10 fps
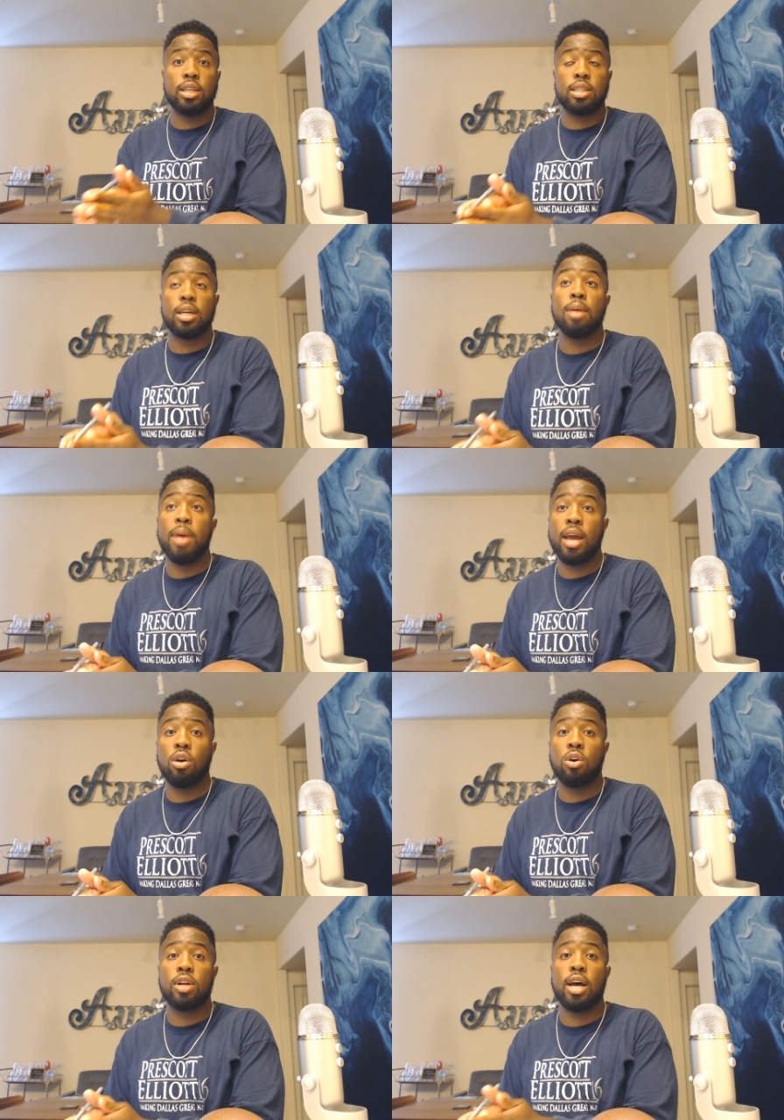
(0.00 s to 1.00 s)
command a
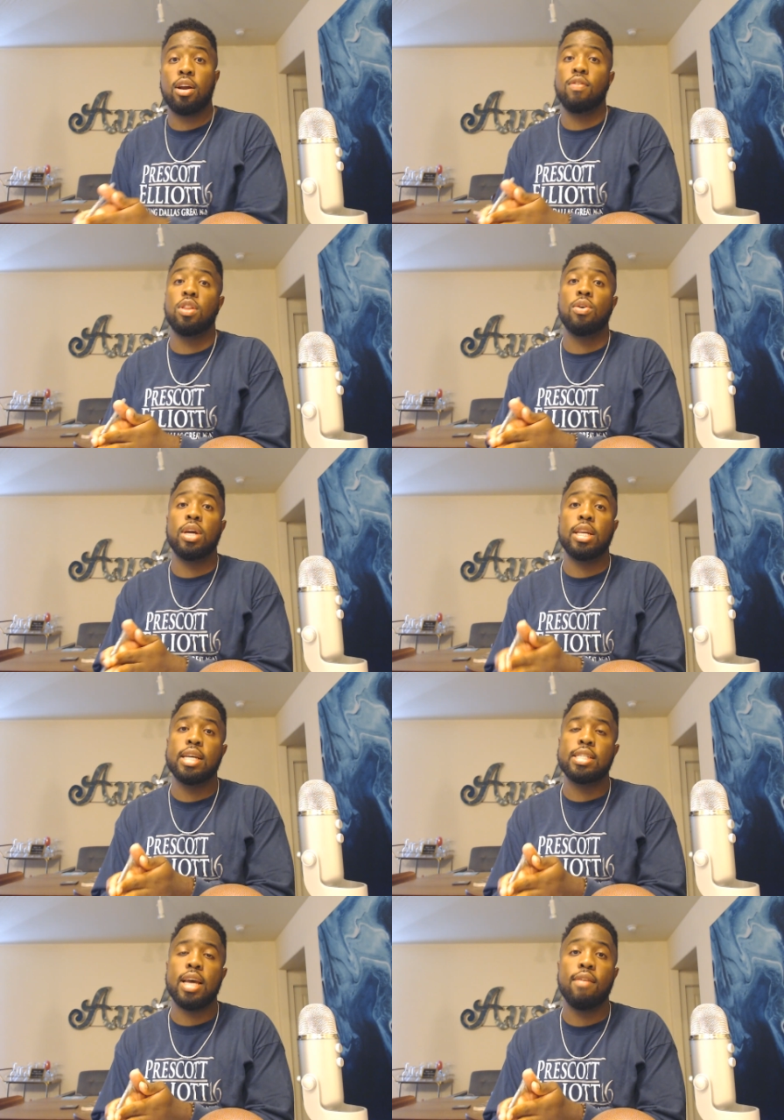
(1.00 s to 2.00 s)
holdout, even though he
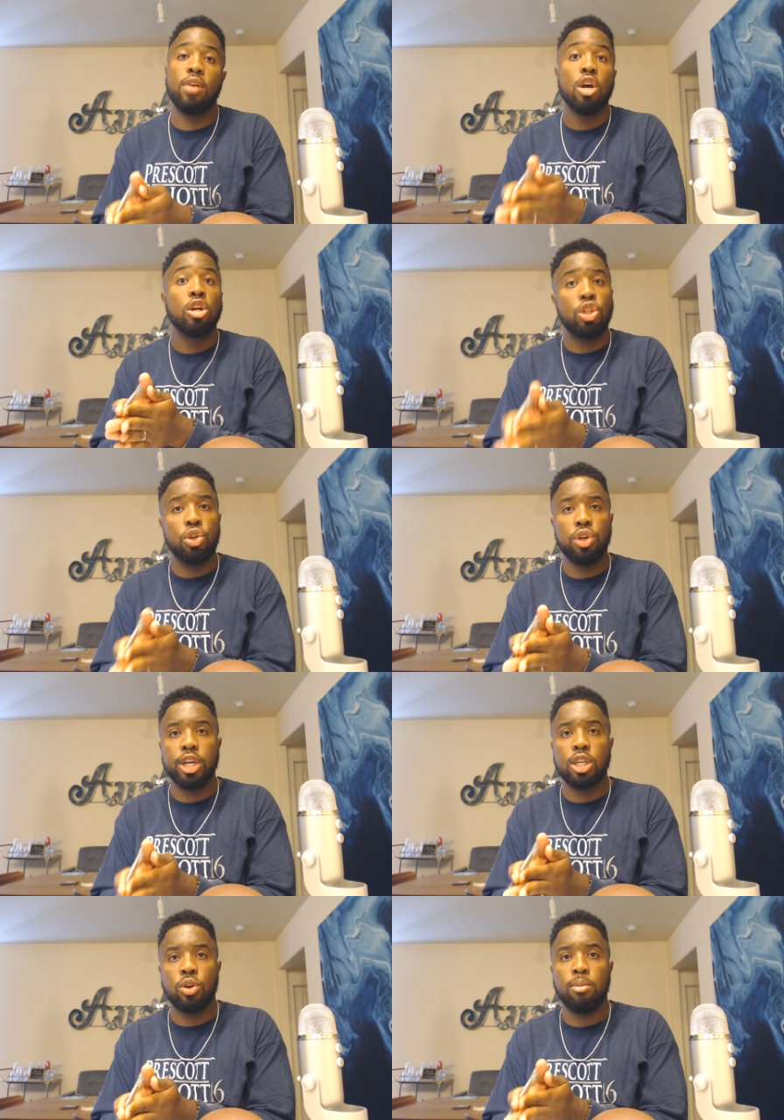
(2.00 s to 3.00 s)
does have 2
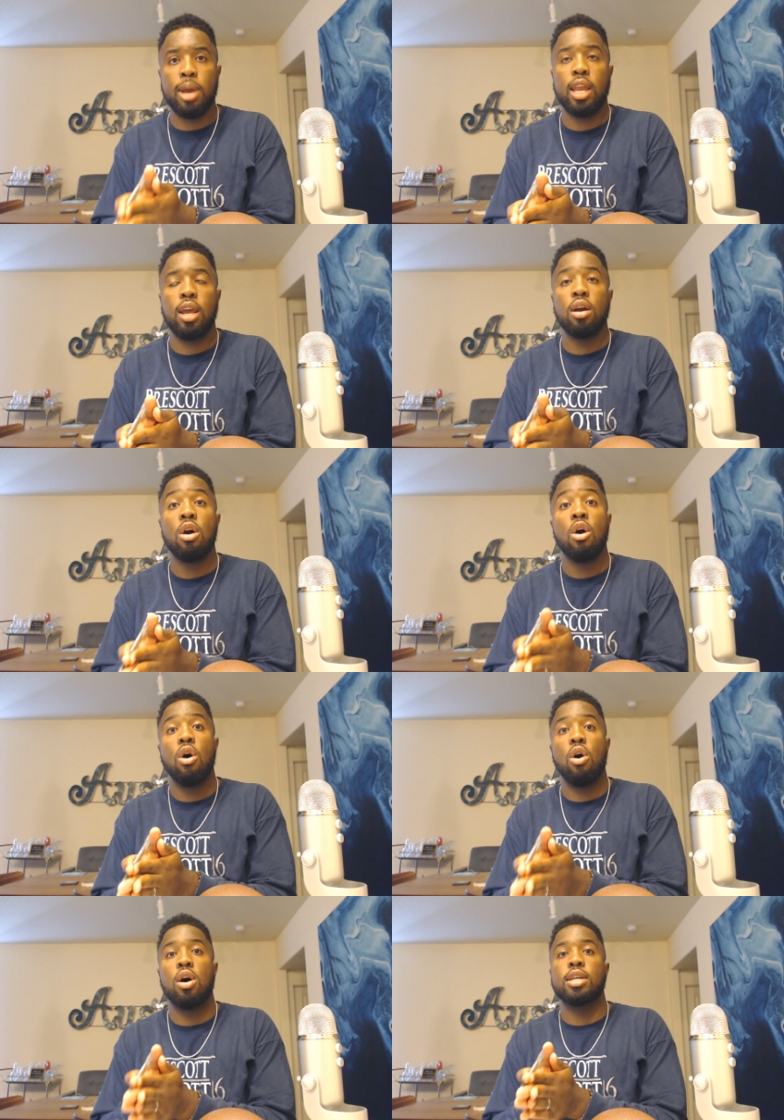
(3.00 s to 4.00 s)
years remaining
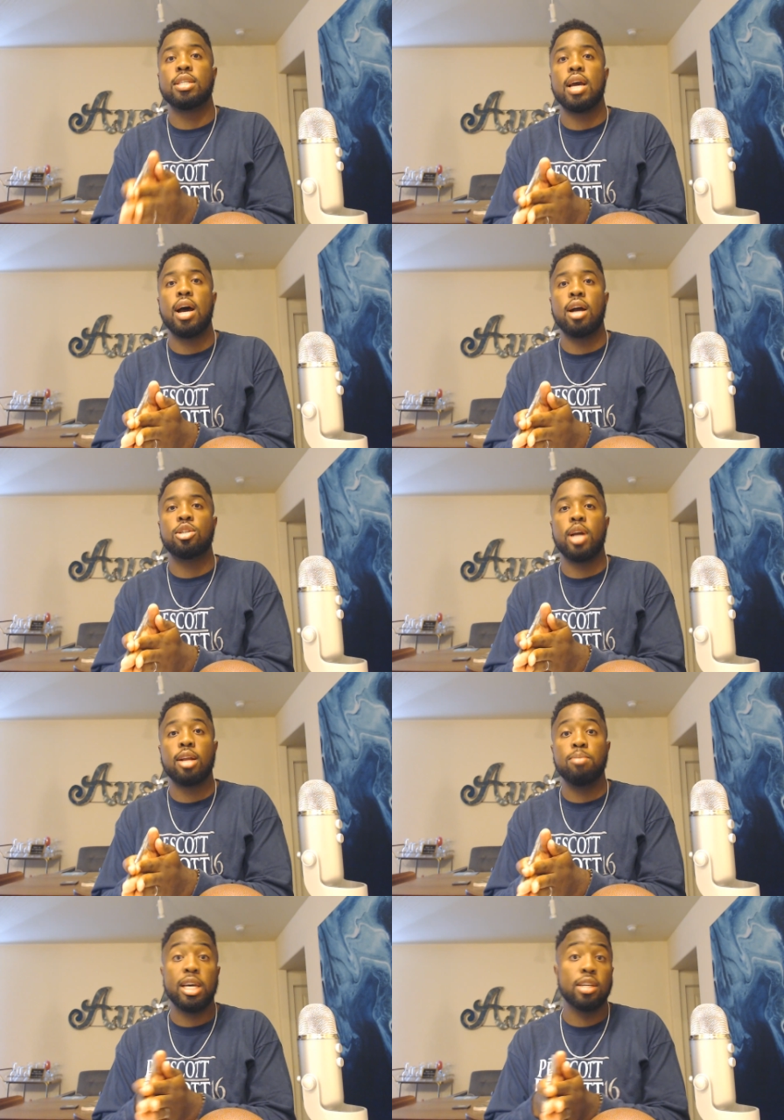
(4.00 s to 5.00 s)
on his contract
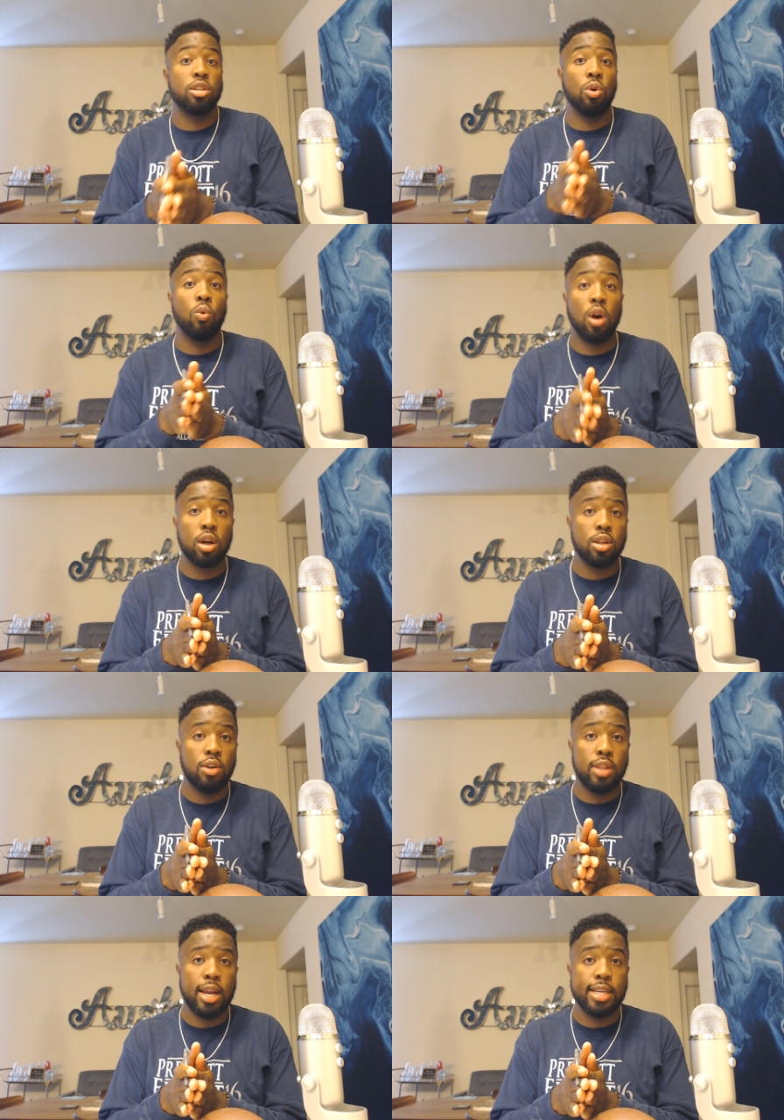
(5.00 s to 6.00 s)
because of the workload
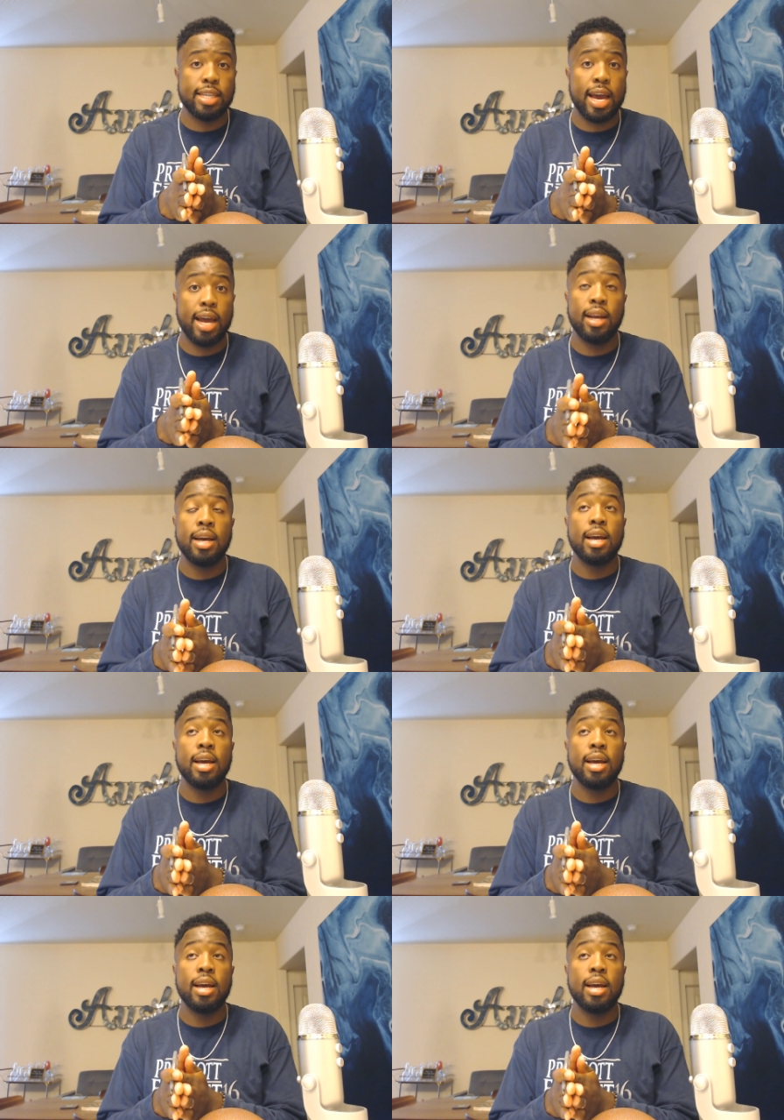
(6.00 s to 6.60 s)
that he's had.